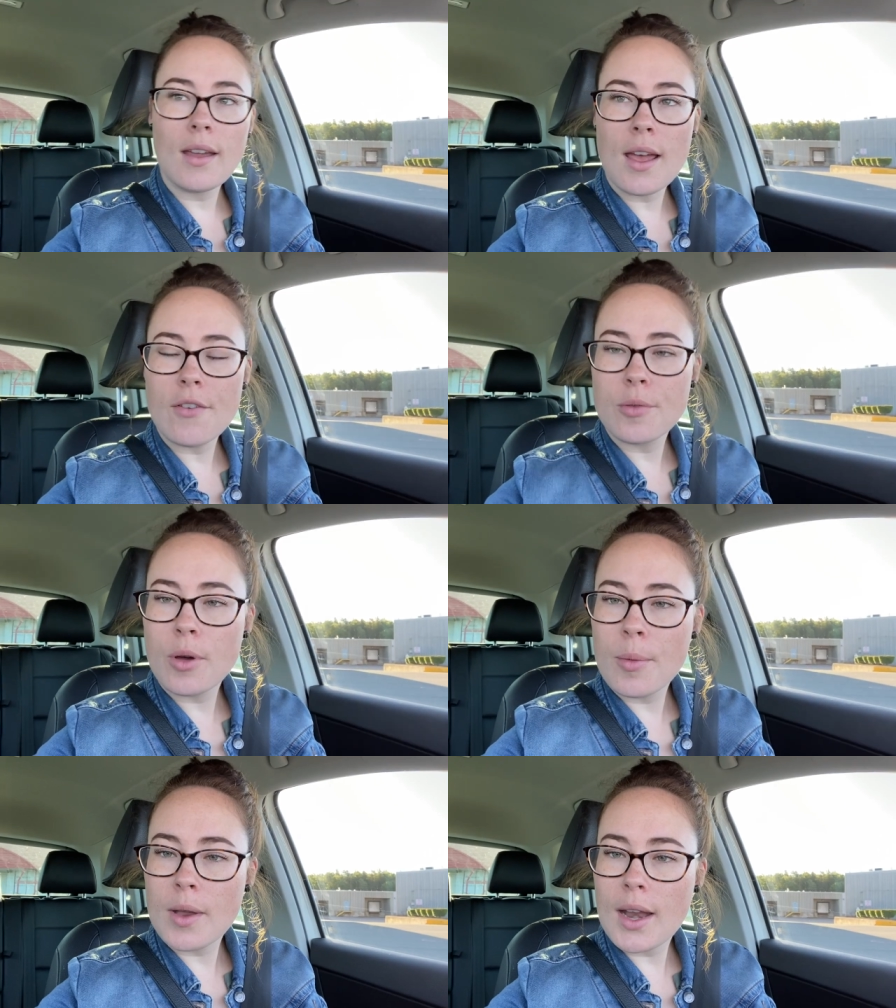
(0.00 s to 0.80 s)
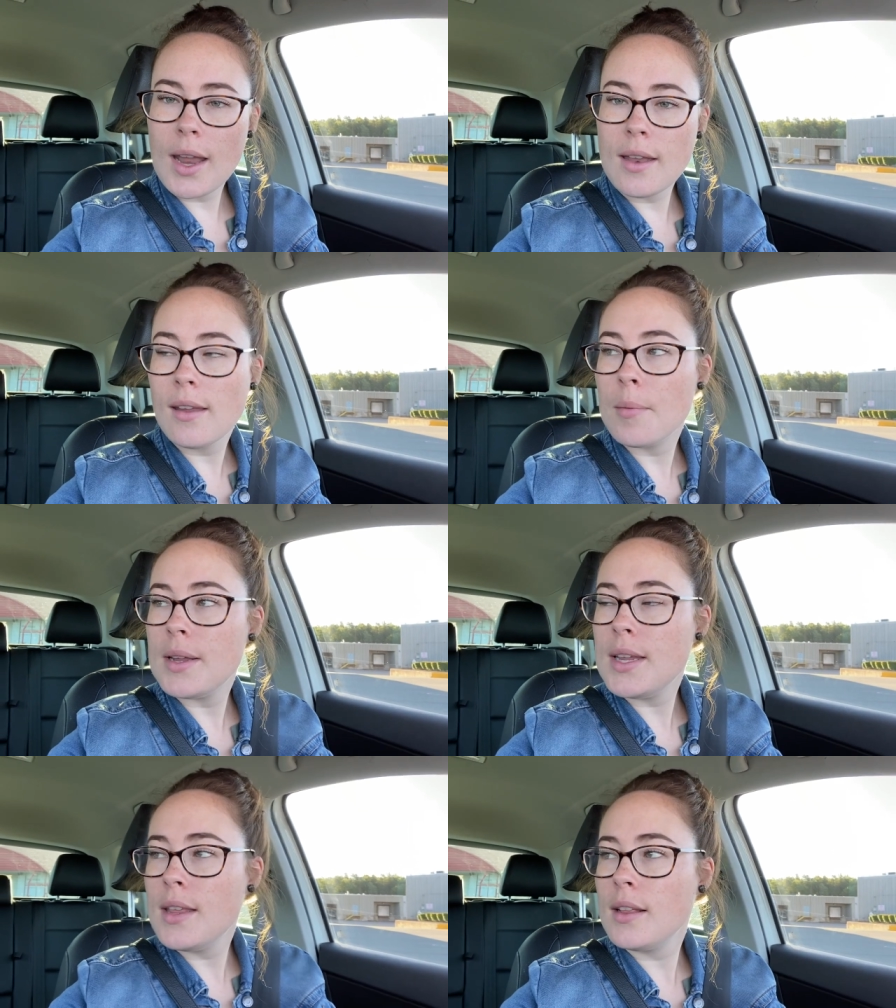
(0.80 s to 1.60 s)
I have an appointment at 8 to get my
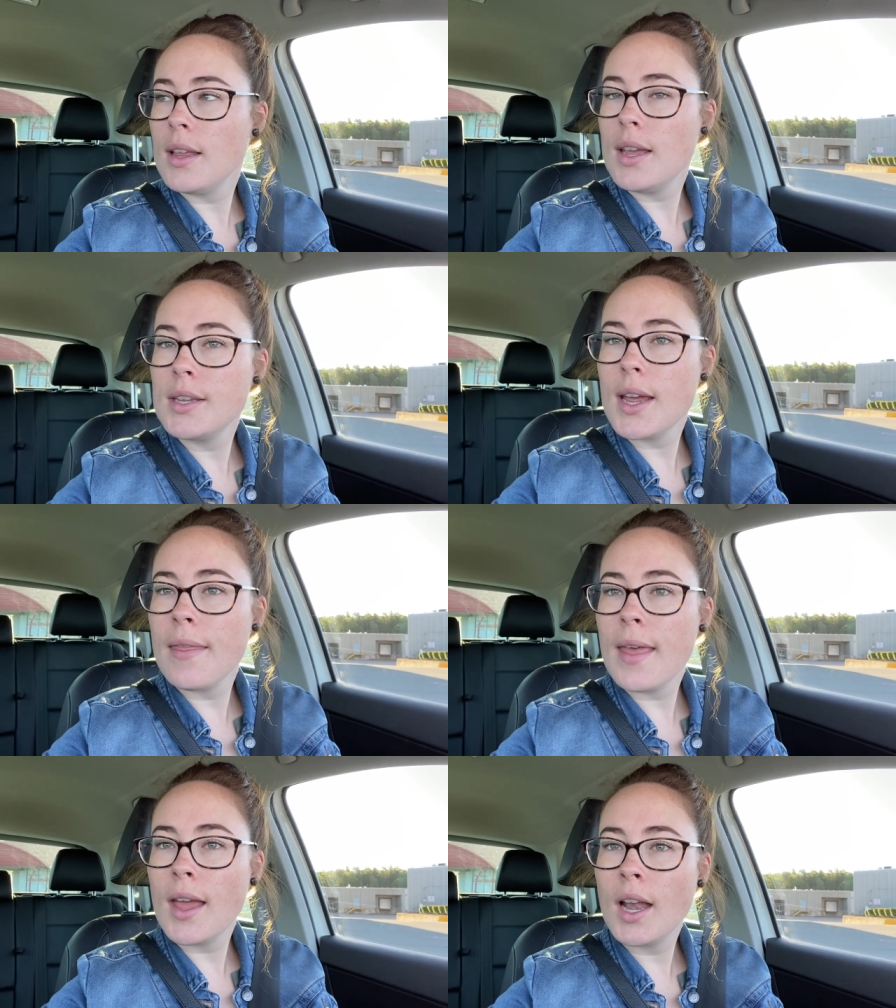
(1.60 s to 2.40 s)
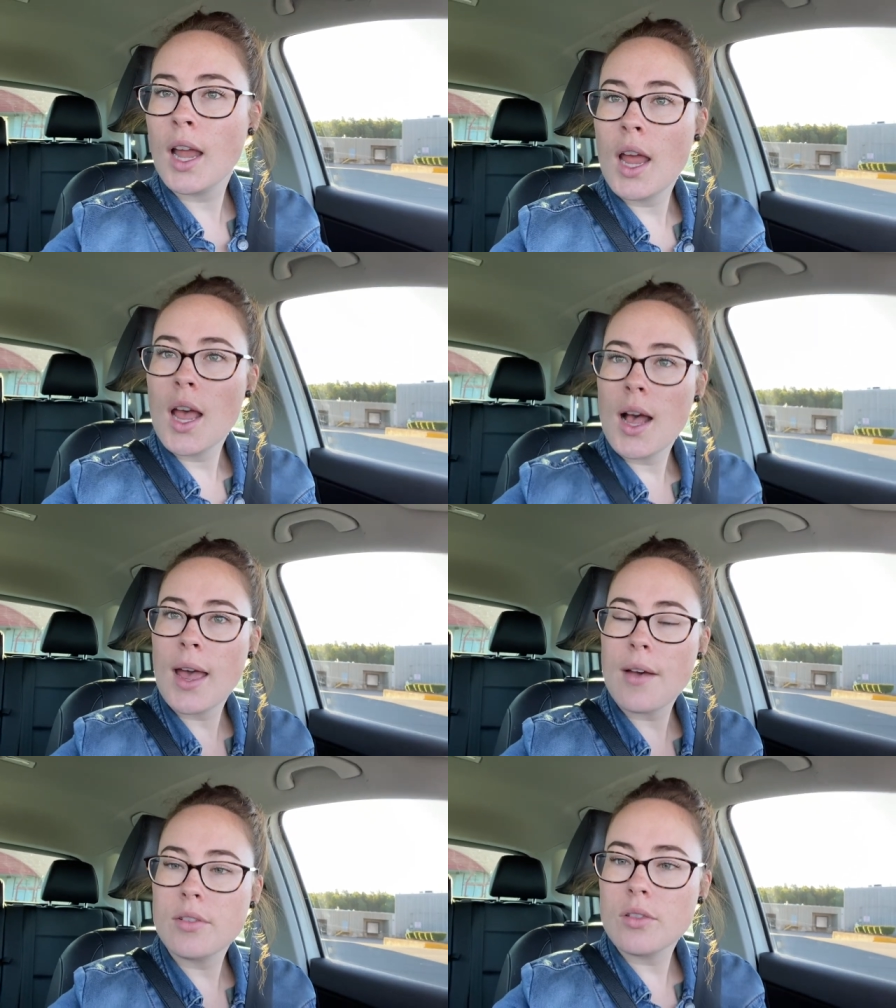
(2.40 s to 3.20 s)
teeth cleaned, and then I
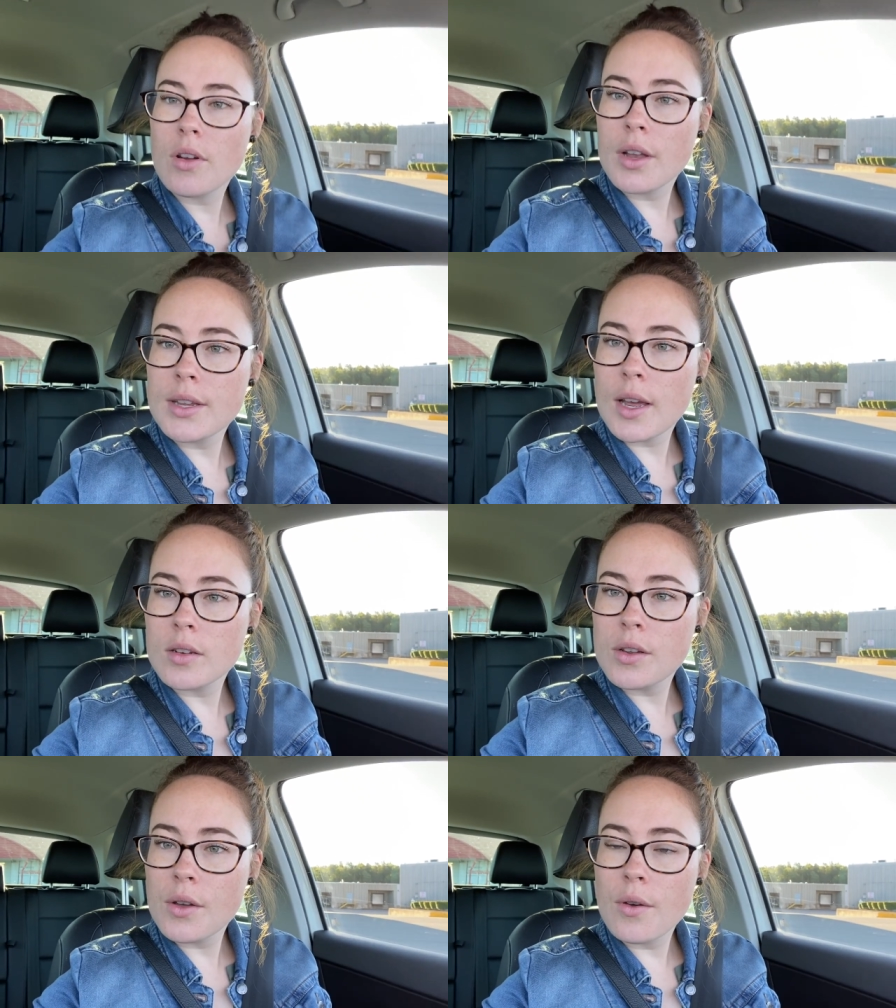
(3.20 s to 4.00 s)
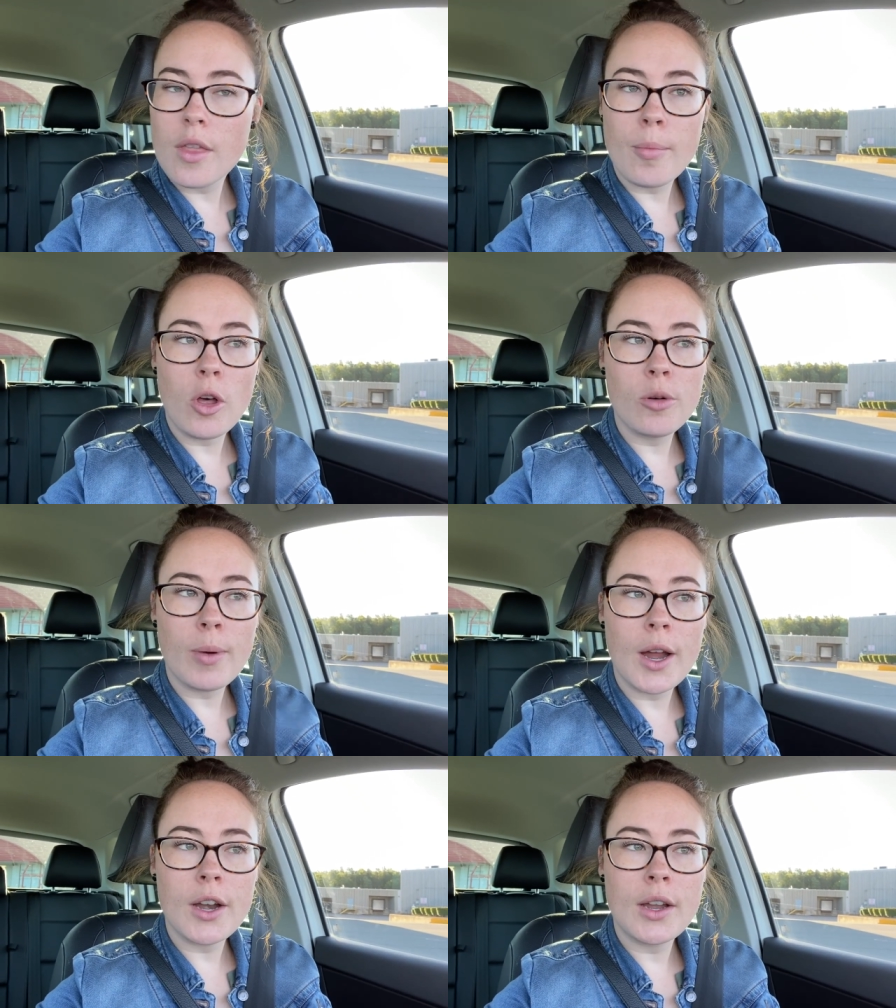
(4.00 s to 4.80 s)
have to run down to the bulk
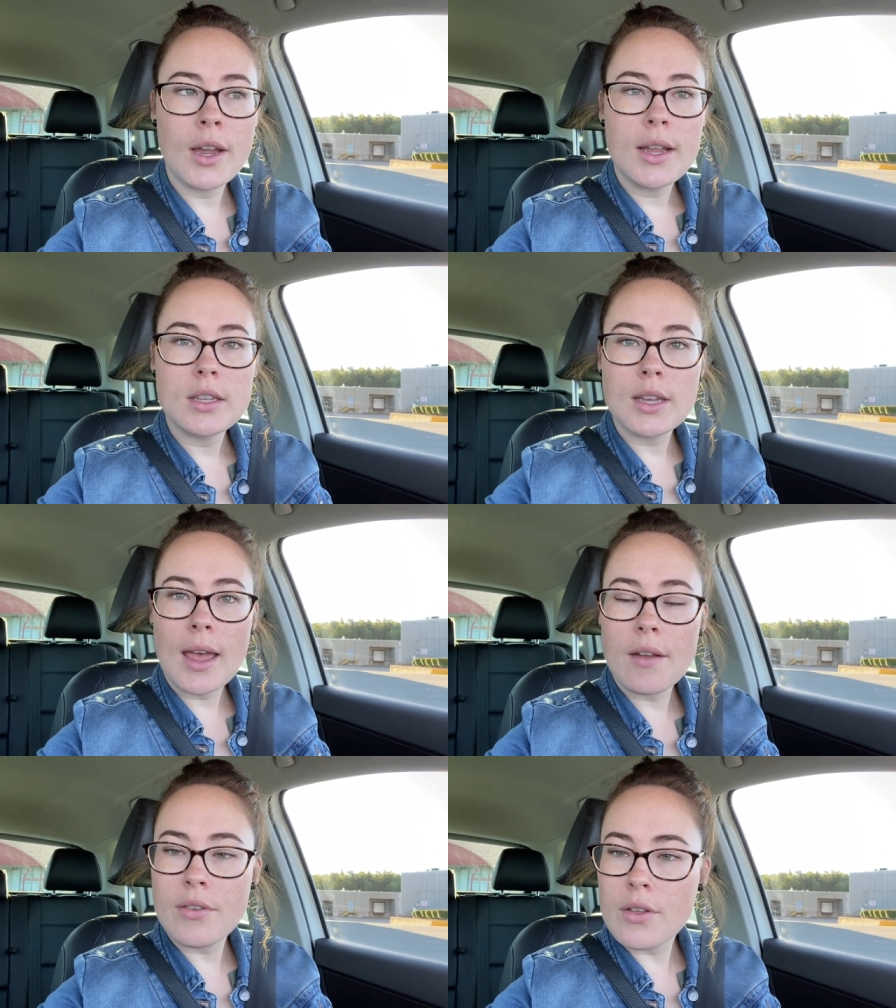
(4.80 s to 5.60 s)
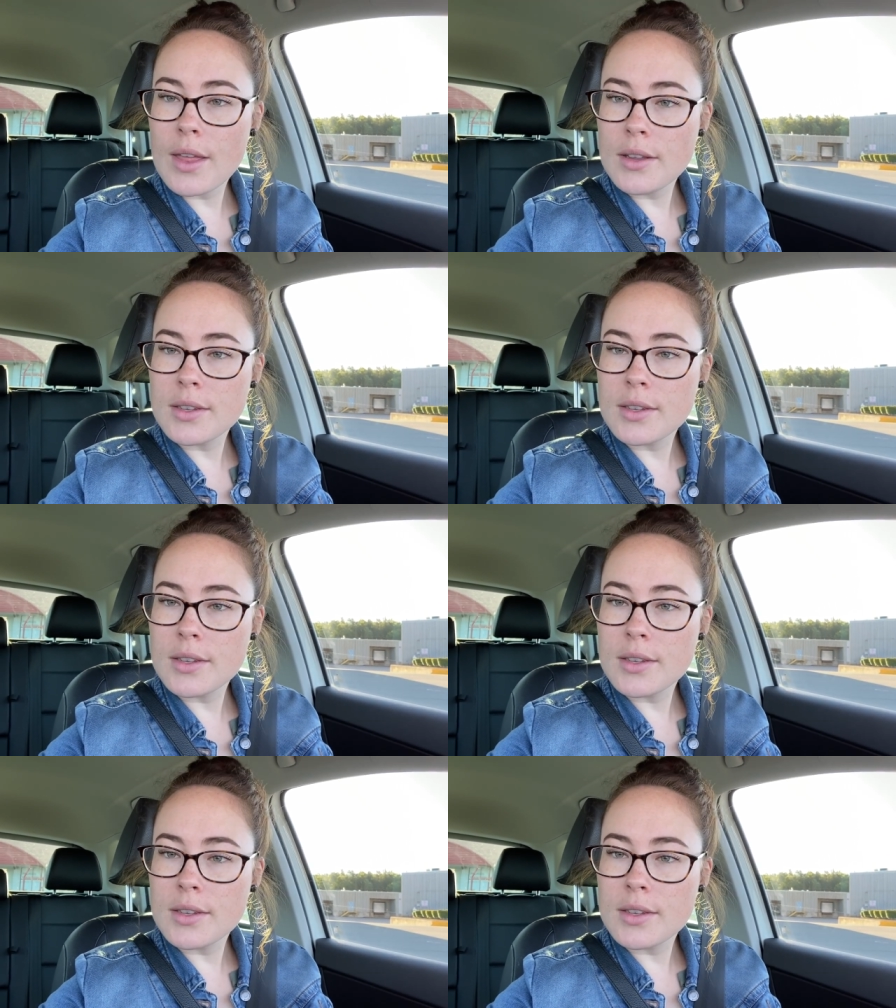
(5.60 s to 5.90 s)
barn to get a few things